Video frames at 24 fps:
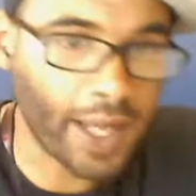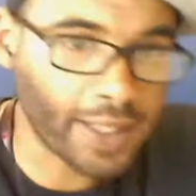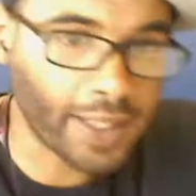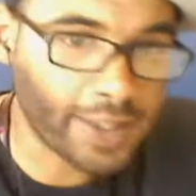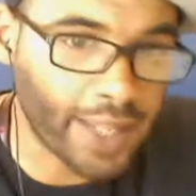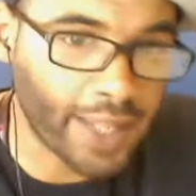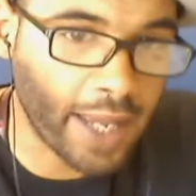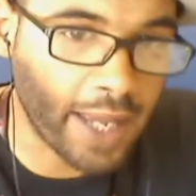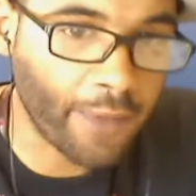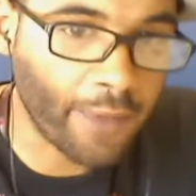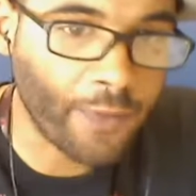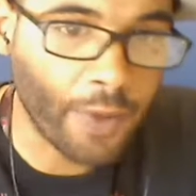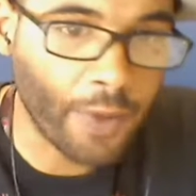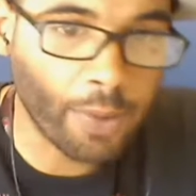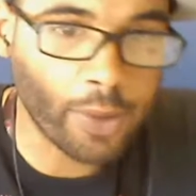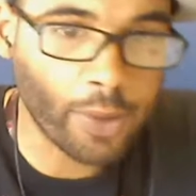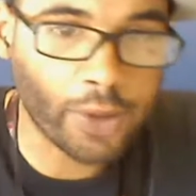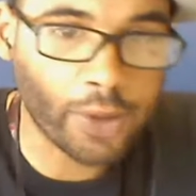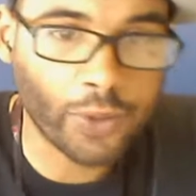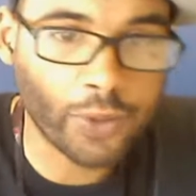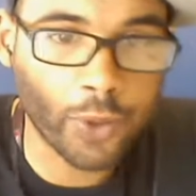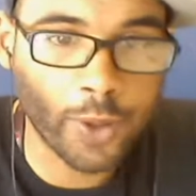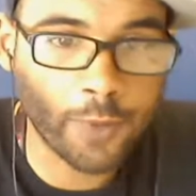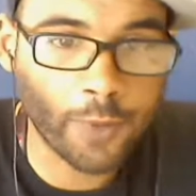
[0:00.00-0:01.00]
The next
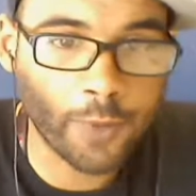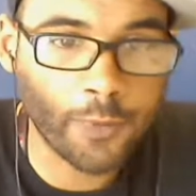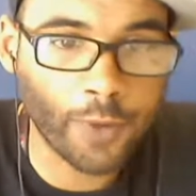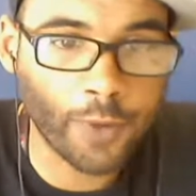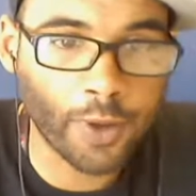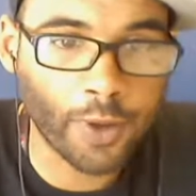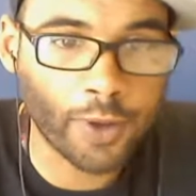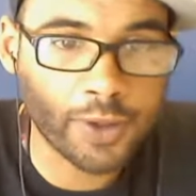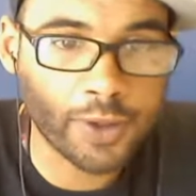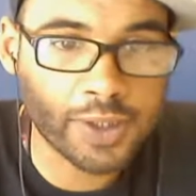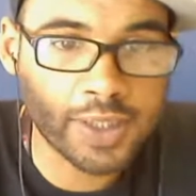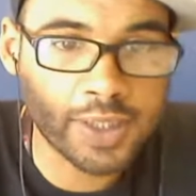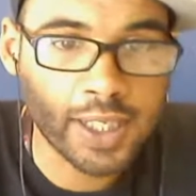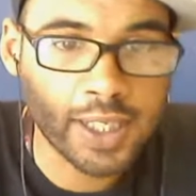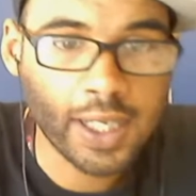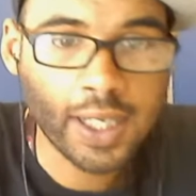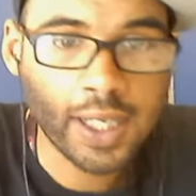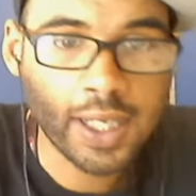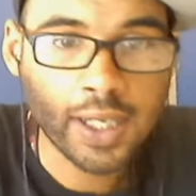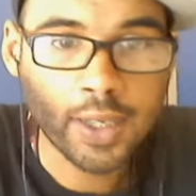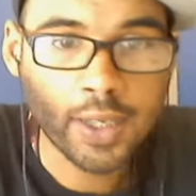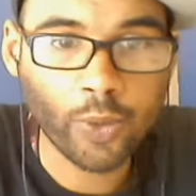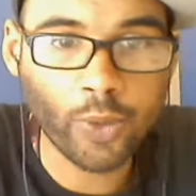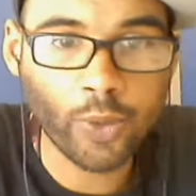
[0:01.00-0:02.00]
day, February
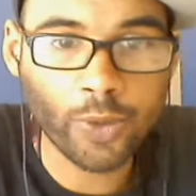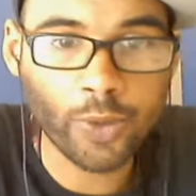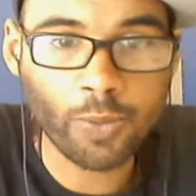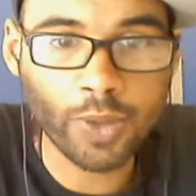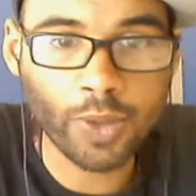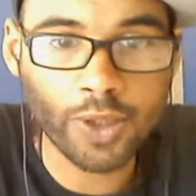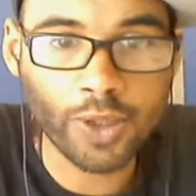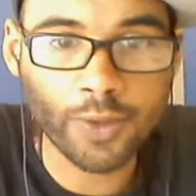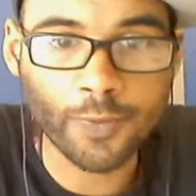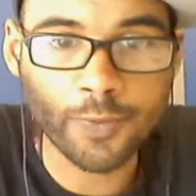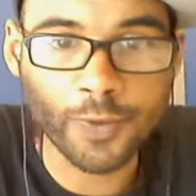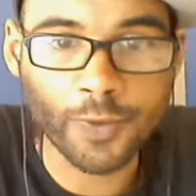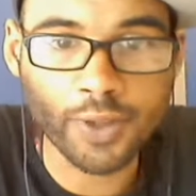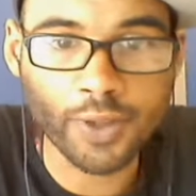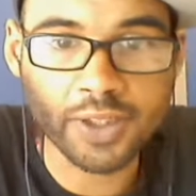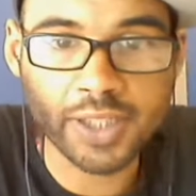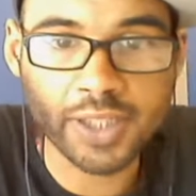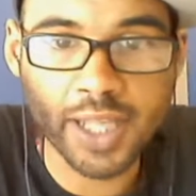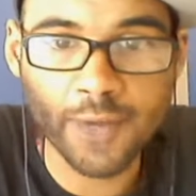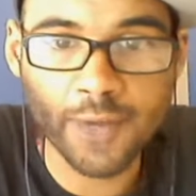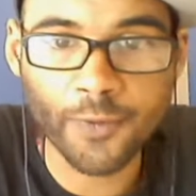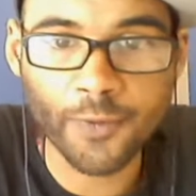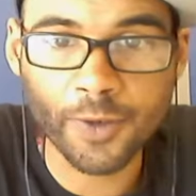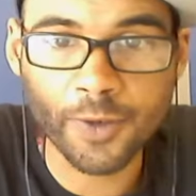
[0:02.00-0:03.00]
21st, would be
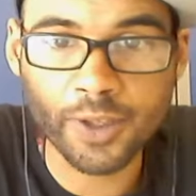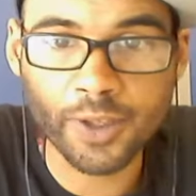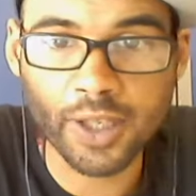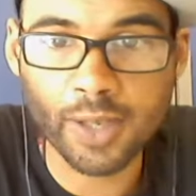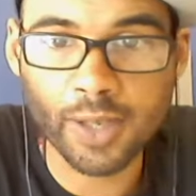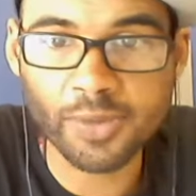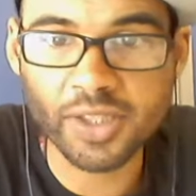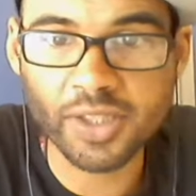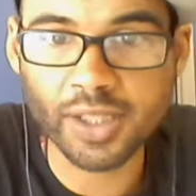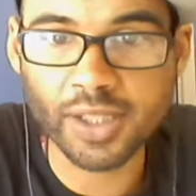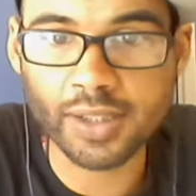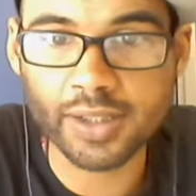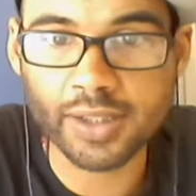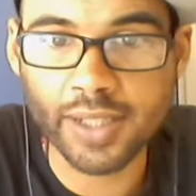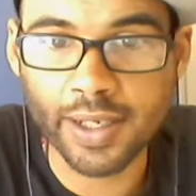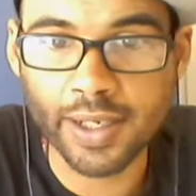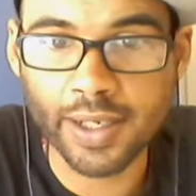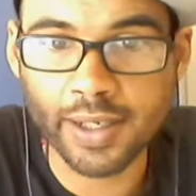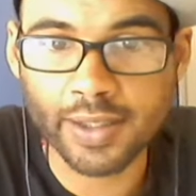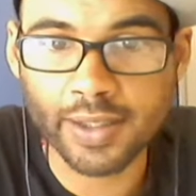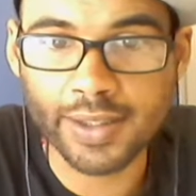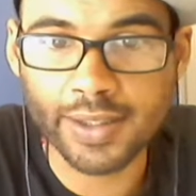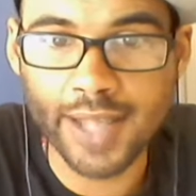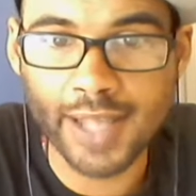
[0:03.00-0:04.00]
the first day for clubs
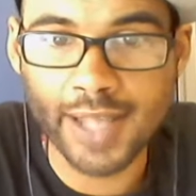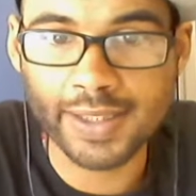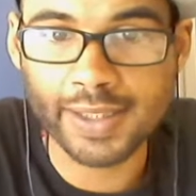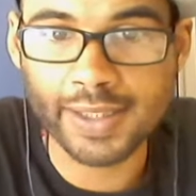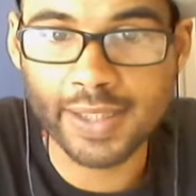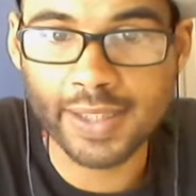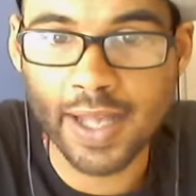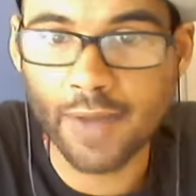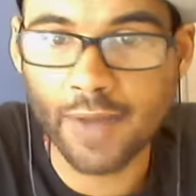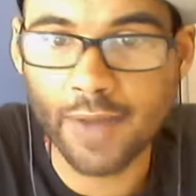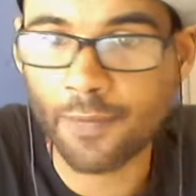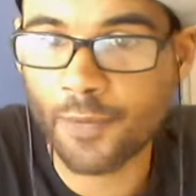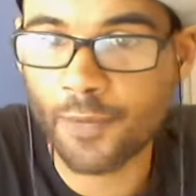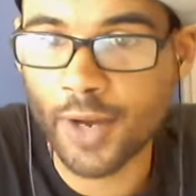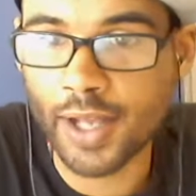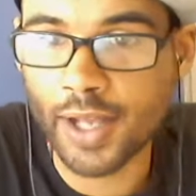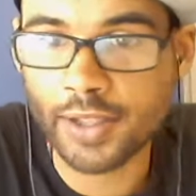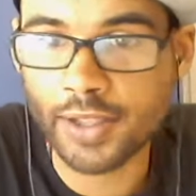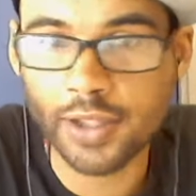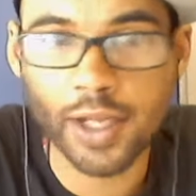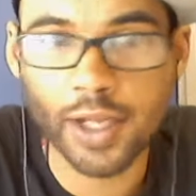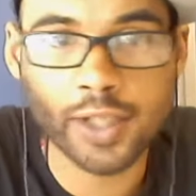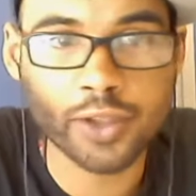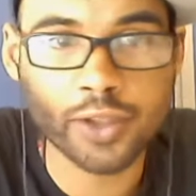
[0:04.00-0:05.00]
to
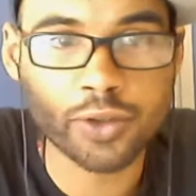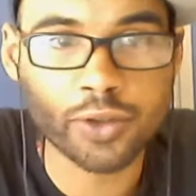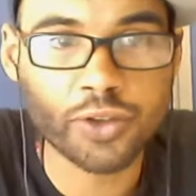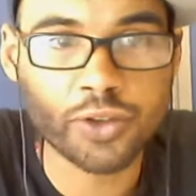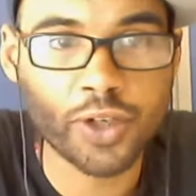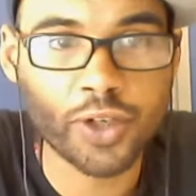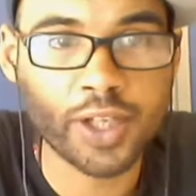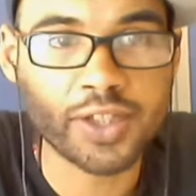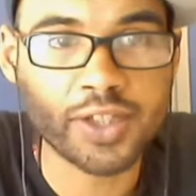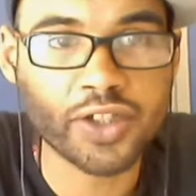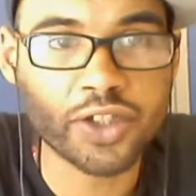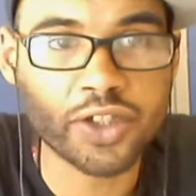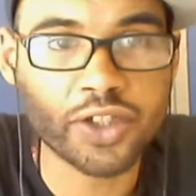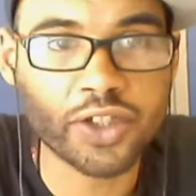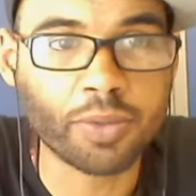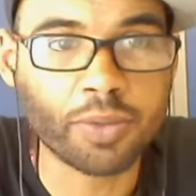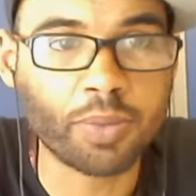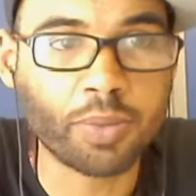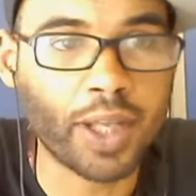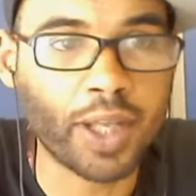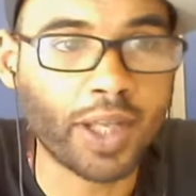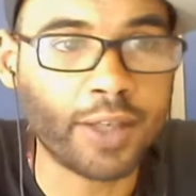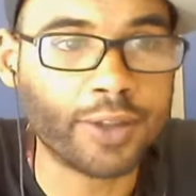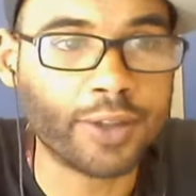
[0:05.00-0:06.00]
designate franchise or
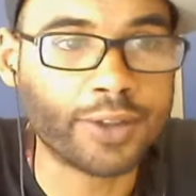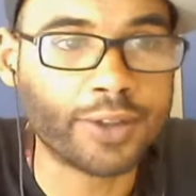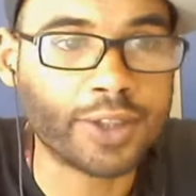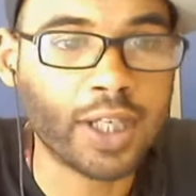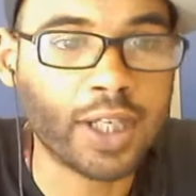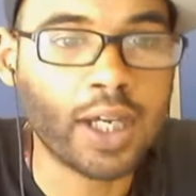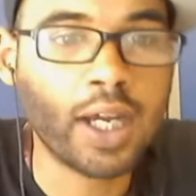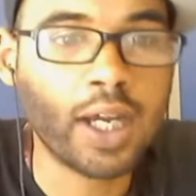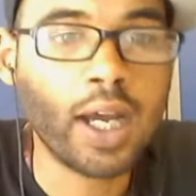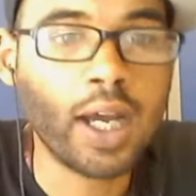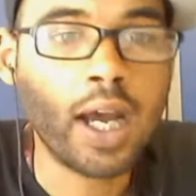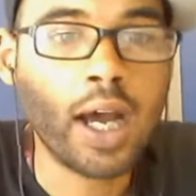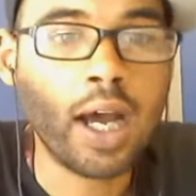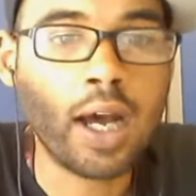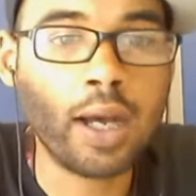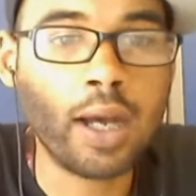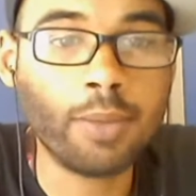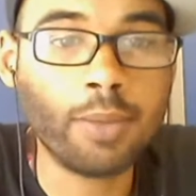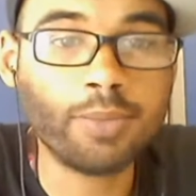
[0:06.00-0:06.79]
transition players.